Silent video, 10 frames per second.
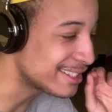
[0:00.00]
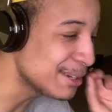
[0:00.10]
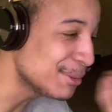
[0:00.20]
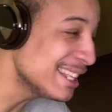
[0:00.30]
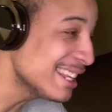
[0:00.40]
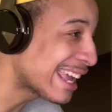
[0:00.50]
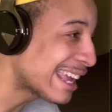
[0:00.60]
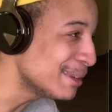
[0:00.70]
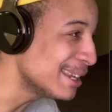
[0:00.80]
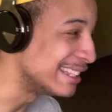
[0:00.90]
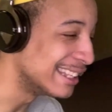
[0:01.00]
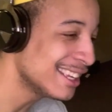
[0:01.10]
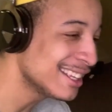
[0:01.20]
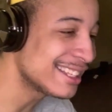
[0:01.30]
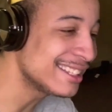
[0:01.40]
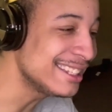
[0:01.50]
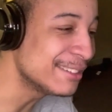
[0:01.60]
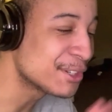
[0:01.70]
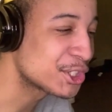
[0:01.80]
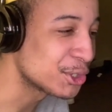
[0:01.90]
You see when he came in, they didn't
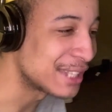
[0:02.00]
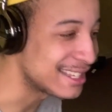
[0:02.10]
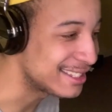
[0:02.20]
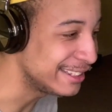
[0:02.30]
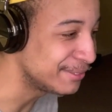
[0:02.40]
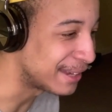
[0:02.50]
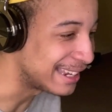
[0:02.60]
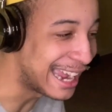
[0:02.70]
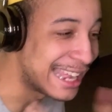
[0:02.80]
even show that it's Levi.